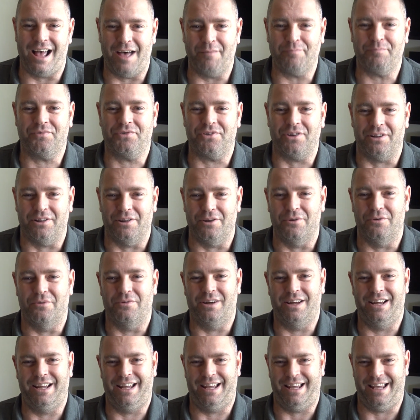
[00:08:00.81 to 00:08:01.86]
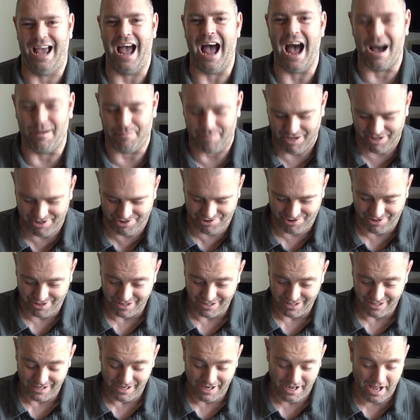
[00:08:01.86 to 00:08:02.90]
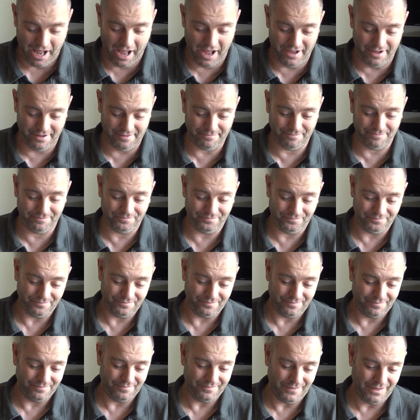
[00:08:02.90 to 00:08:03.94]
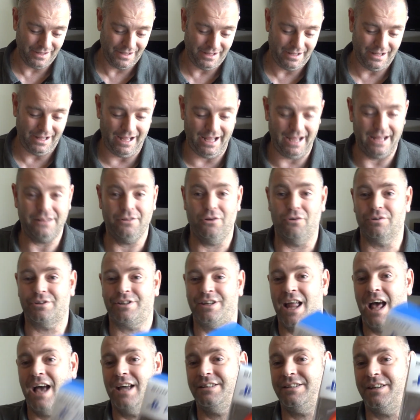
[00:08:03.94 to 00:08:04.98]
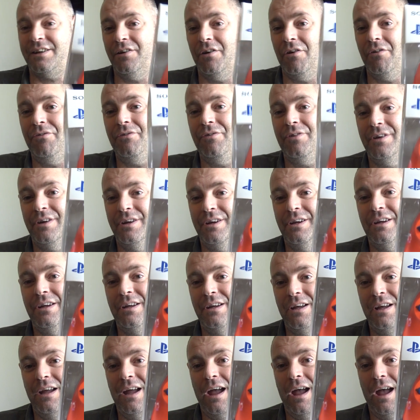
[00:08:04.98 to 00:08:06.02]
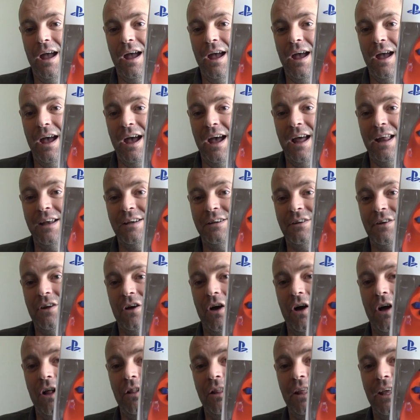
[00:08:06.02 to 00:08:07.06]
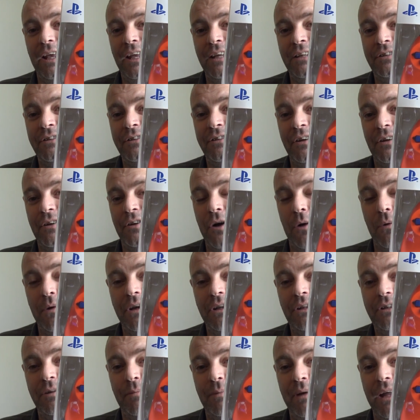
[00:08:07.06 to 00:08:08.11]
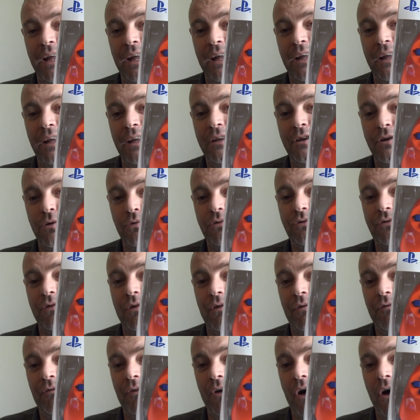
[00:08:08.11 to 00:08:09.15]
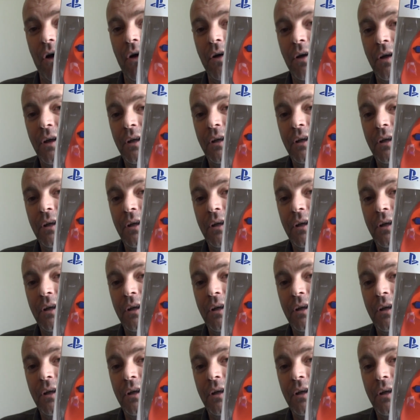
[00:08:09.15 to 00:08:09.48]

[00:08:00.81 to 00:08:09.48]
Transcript: absolute garbage. Um, it looks nice enough, and all it is going to be useful for